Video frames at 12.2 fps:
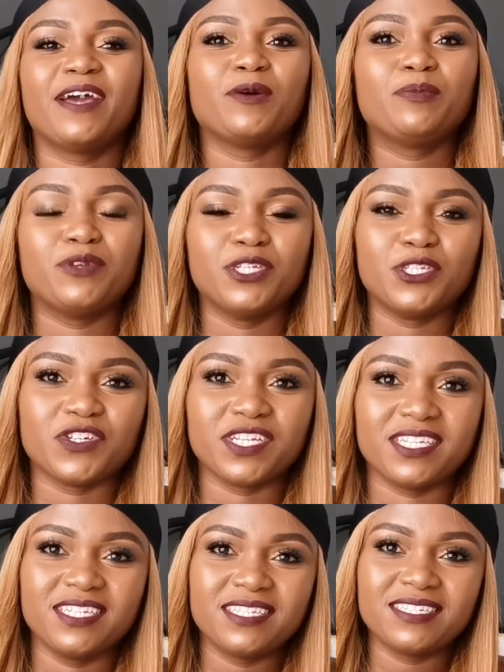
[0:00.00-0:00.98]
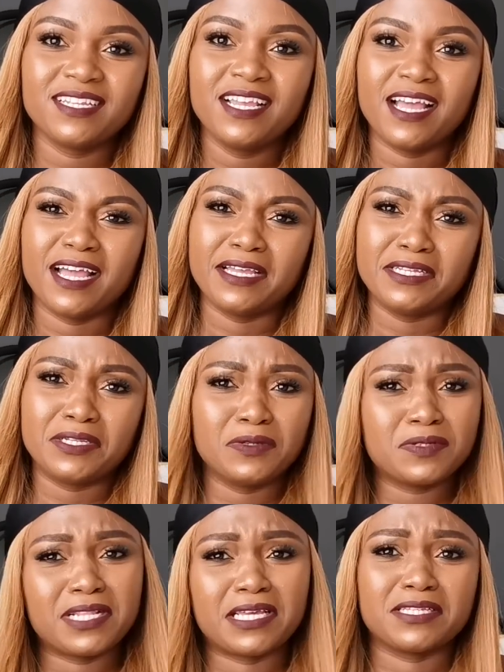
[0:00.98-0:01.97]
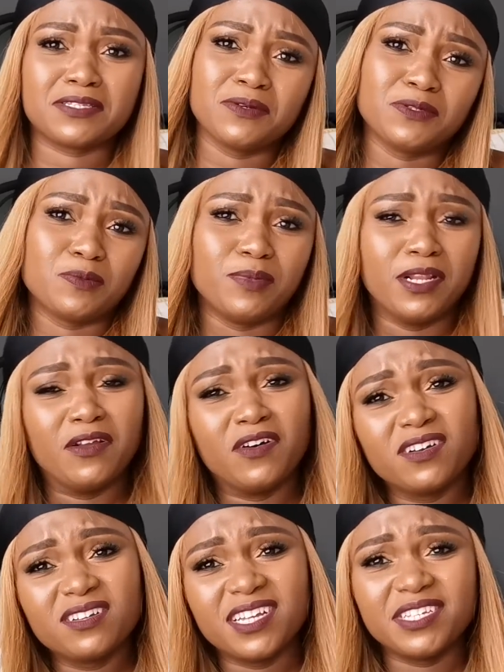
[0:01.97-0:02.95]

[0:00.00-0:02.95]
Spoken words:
I hope you enjoyed it. It looks like it's going to be long.